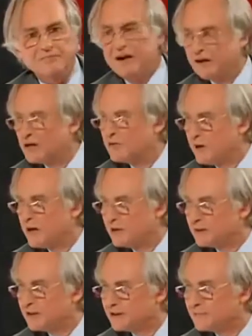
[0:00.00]
Barack
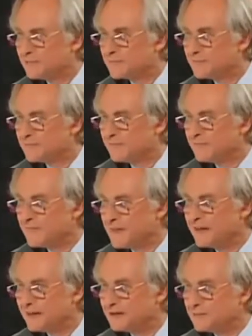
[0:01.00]
Obama. Yeah?
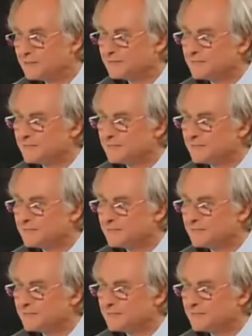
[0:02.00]
Yeah.